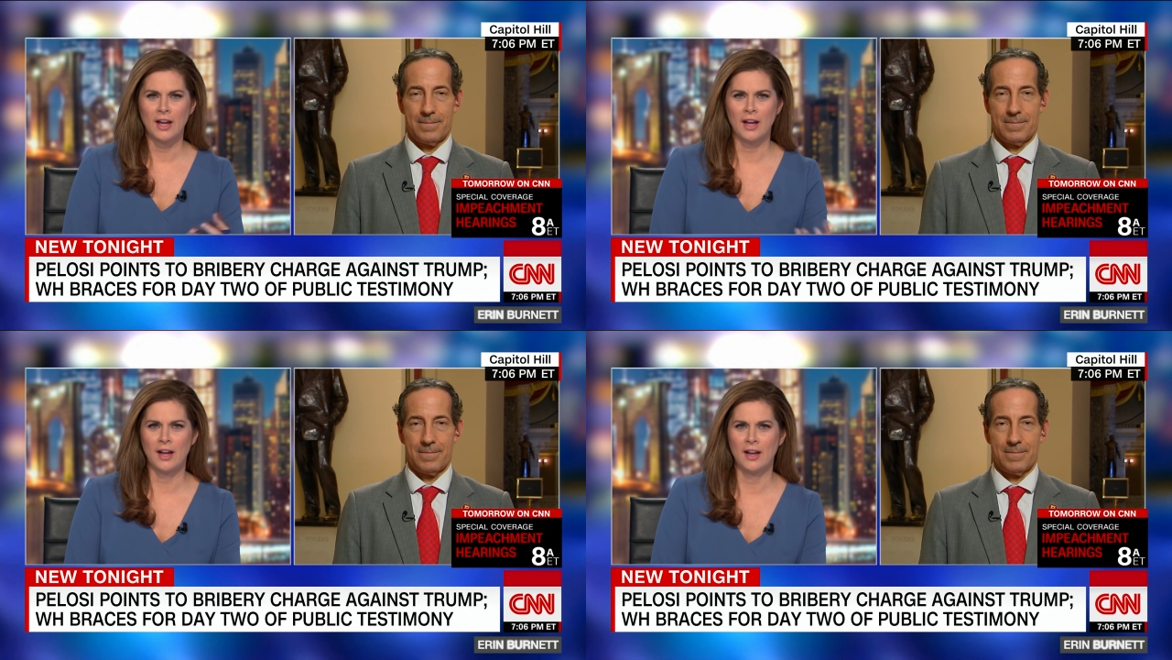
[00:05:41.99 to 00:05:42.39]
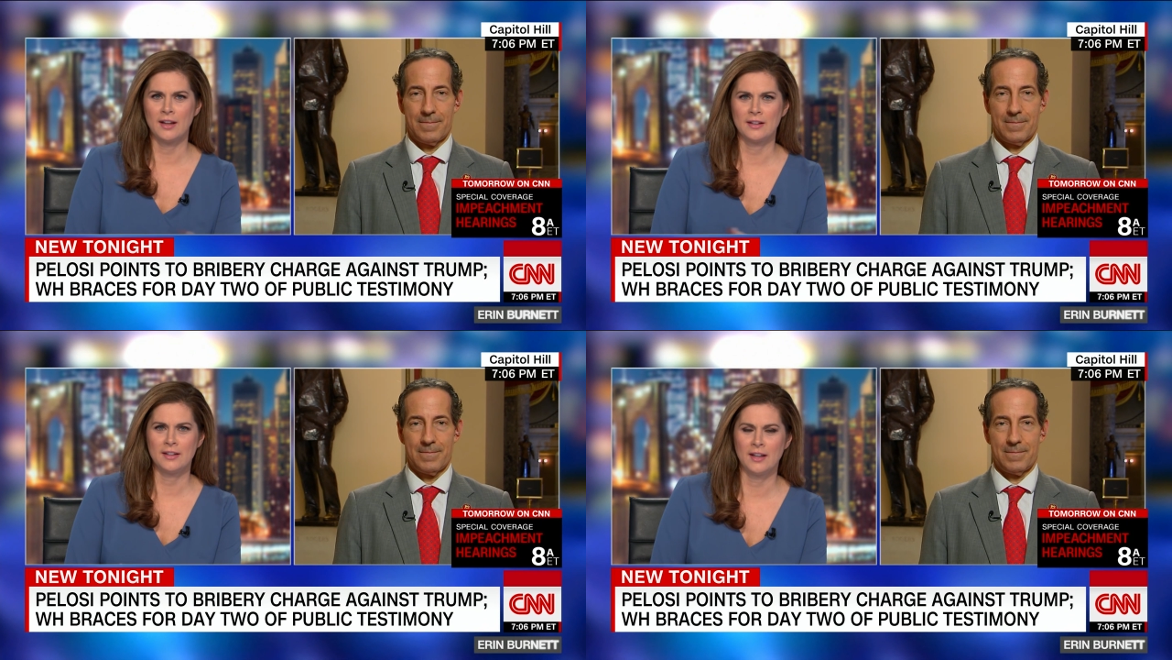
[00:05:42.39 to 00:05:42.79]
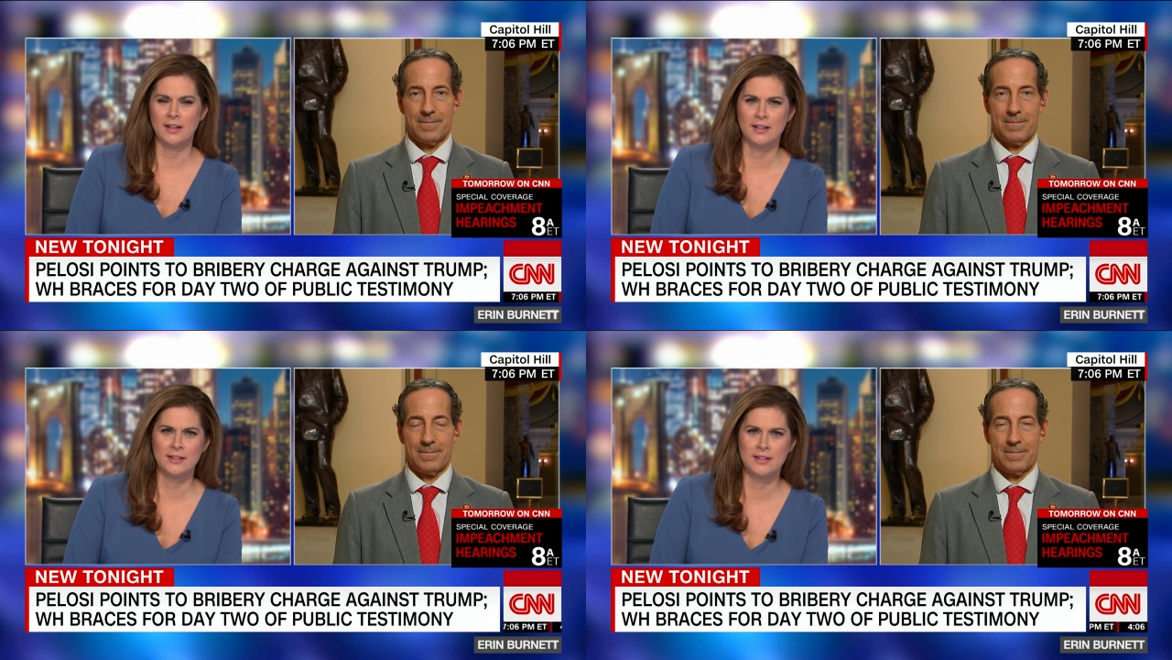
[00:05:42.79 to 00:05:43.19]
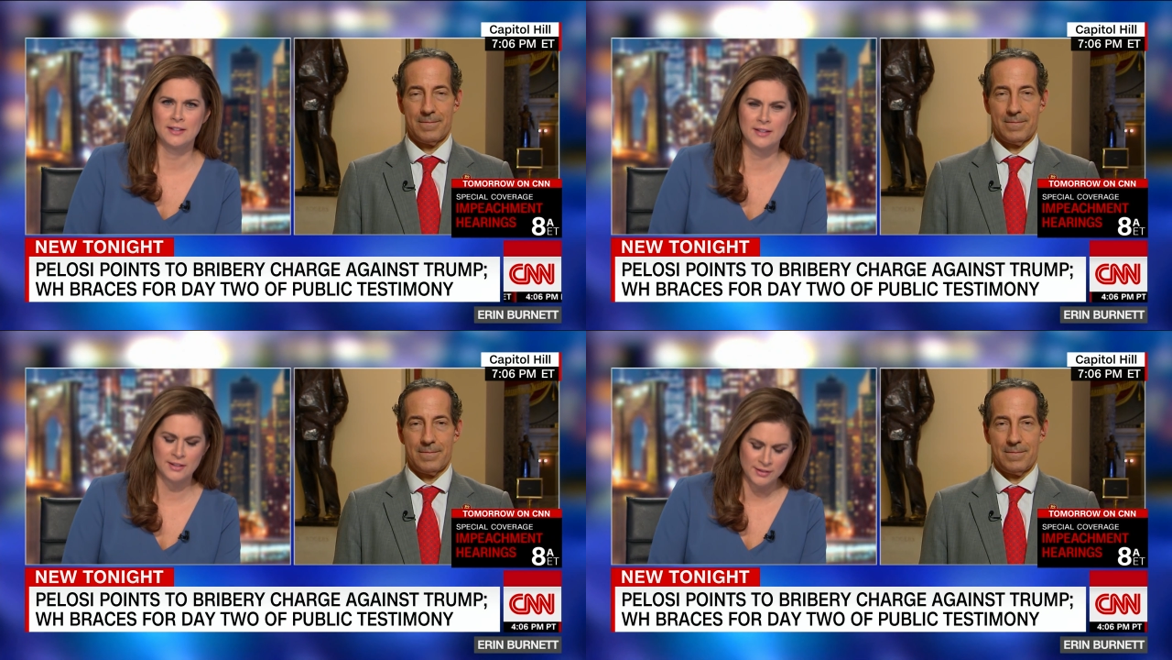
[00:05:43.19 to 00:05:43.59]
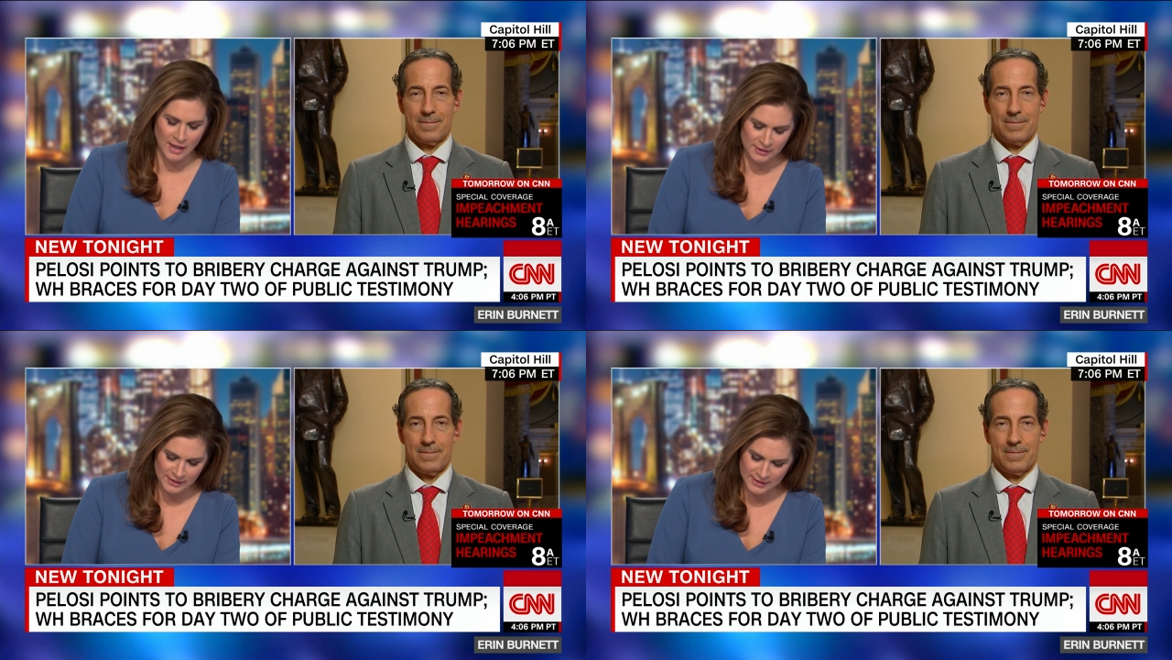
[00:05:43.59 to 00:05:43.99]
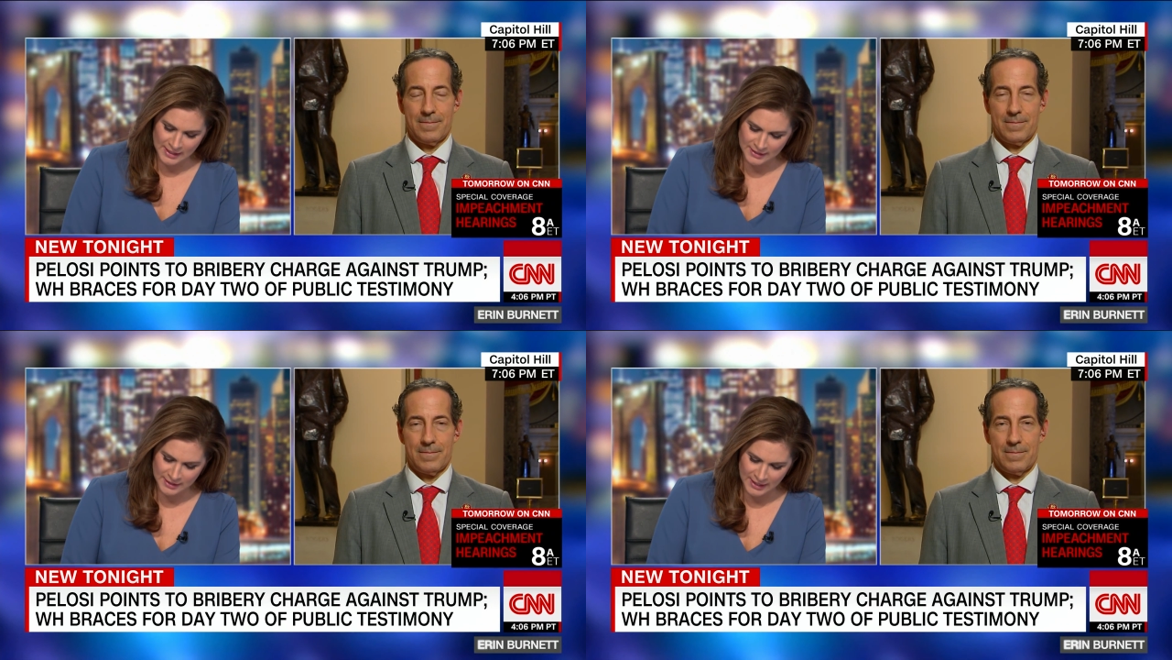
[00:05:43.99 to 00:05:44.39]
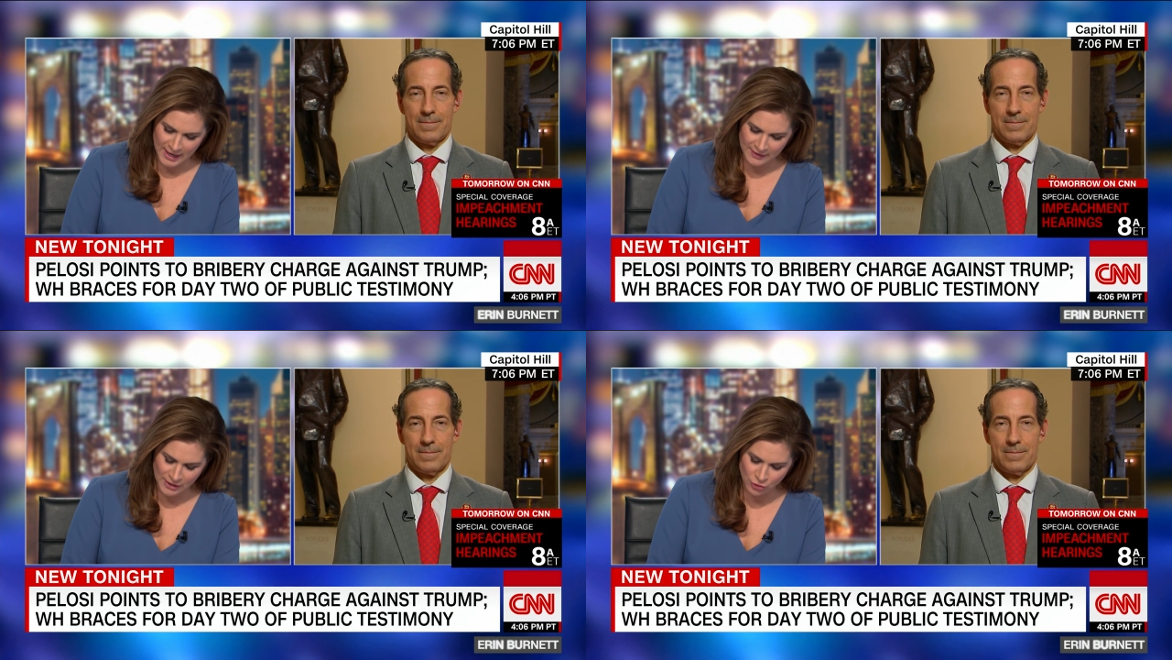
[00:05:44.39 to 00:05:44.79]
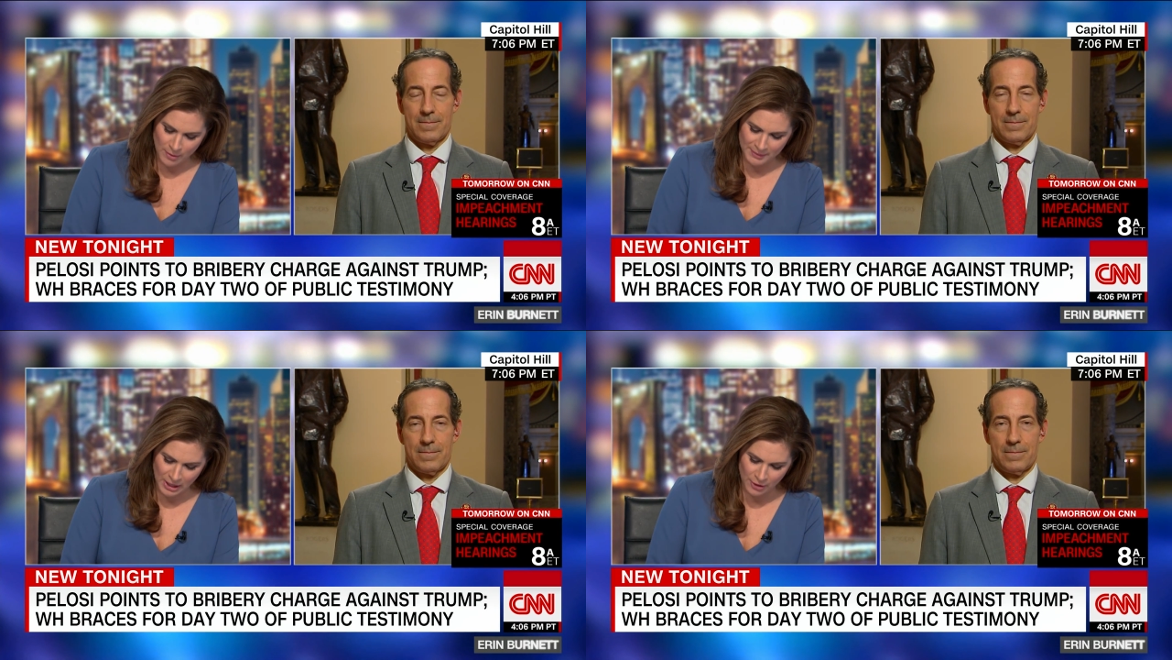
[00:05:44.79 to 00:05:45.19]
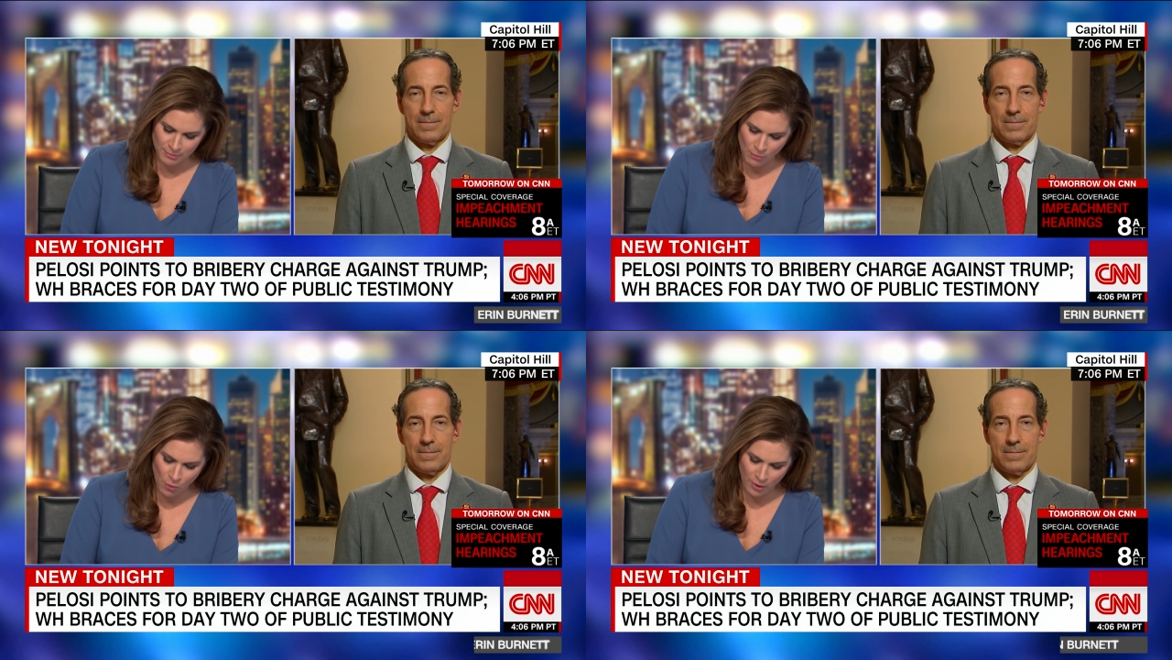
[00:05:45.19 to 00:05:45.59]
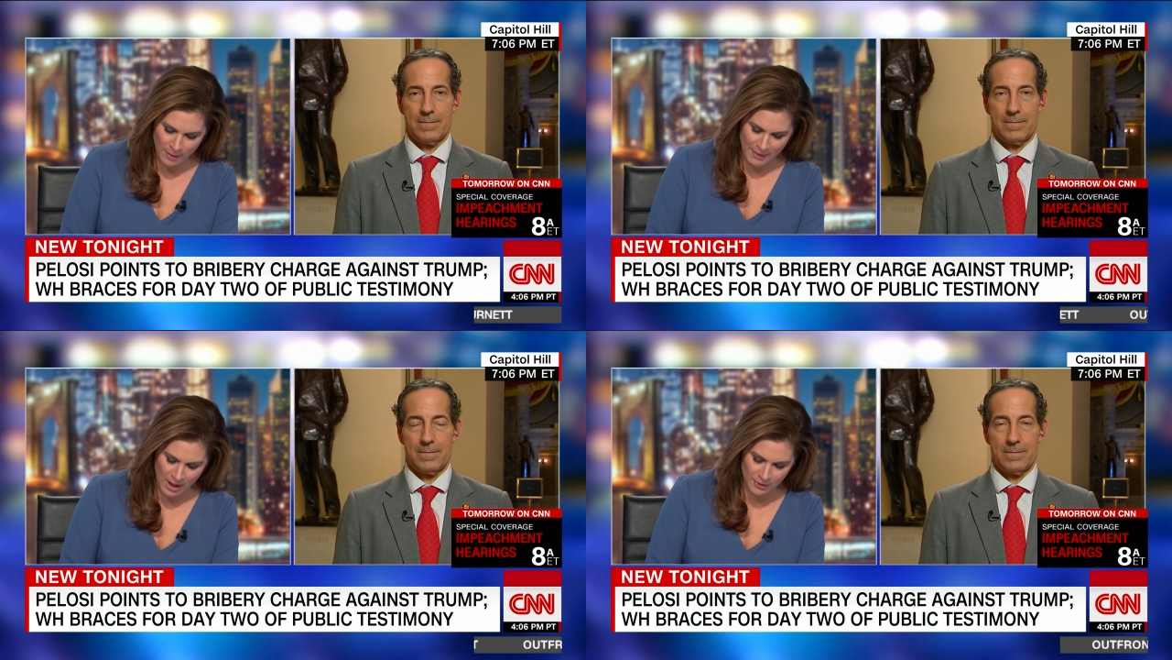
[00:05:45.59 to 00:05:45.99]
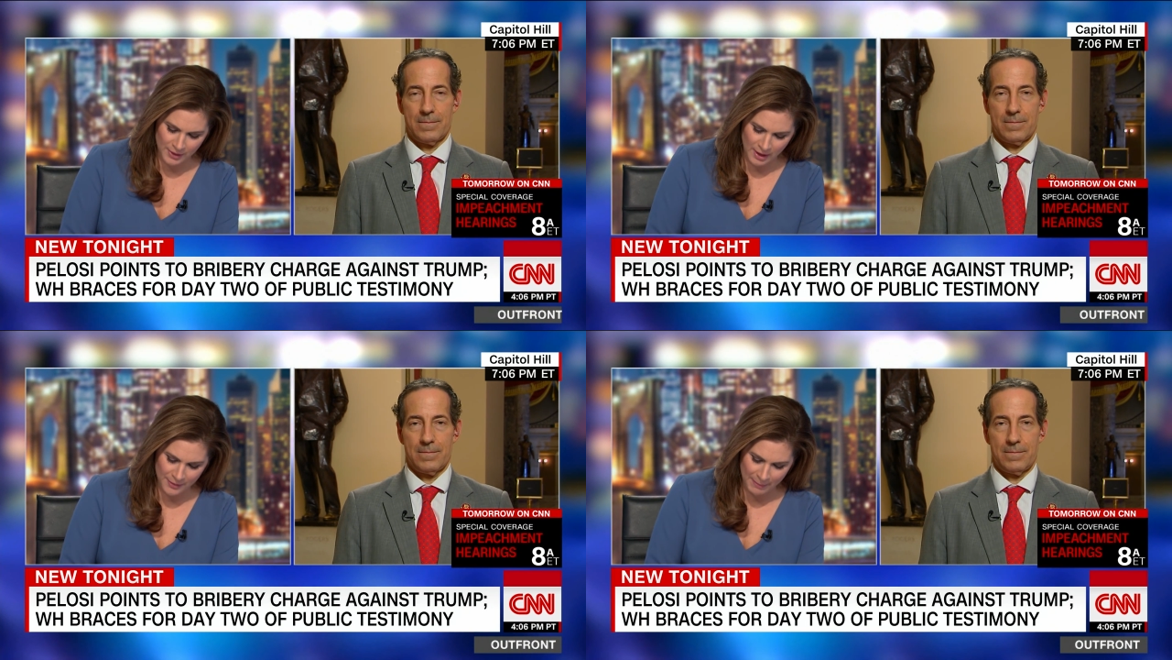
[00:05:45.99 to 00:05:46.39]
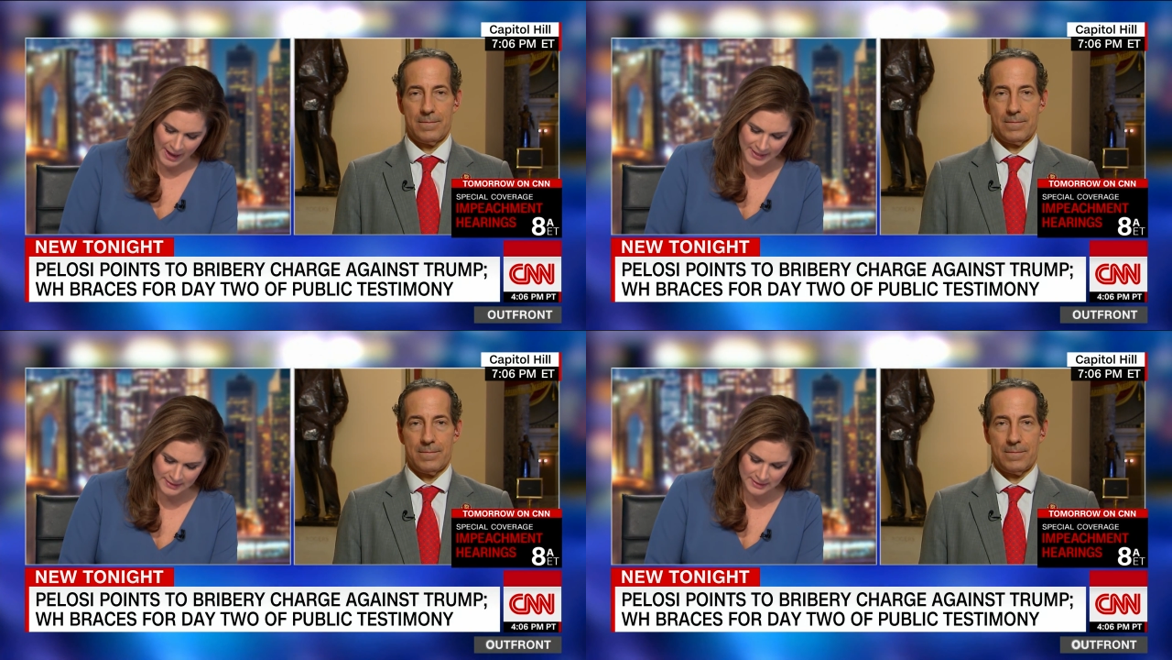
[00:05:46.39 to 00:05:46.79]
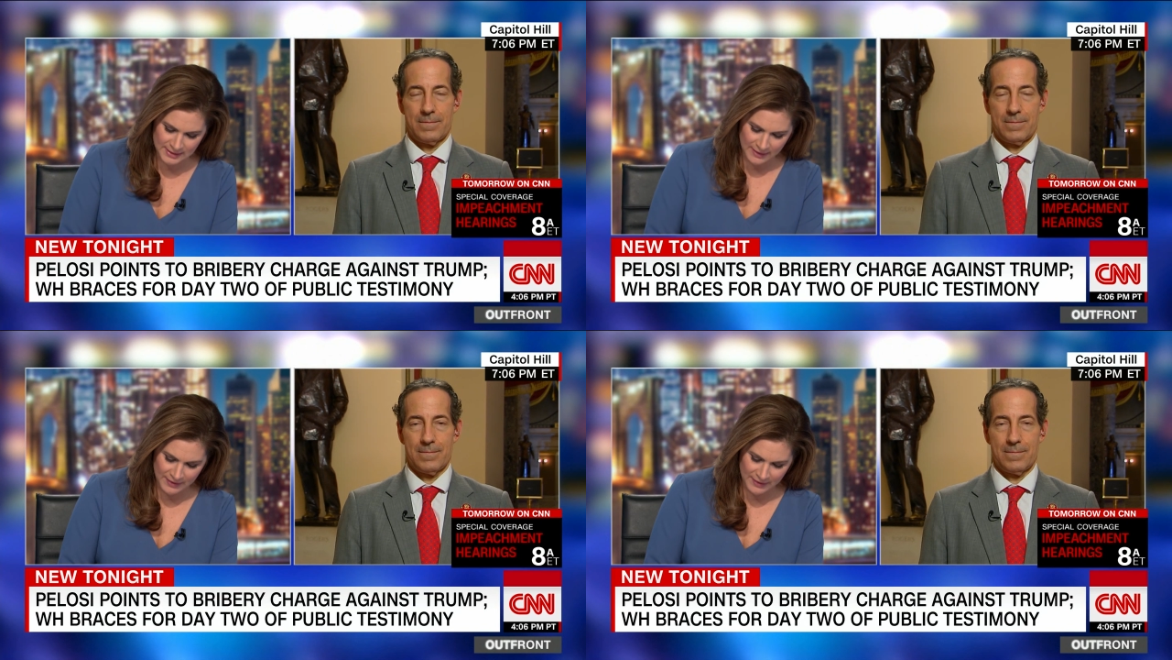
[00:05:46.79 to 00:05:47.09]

Speaker 1: uh, it, it, Sondland said to the aide that Trump cared more about uh, the Bidens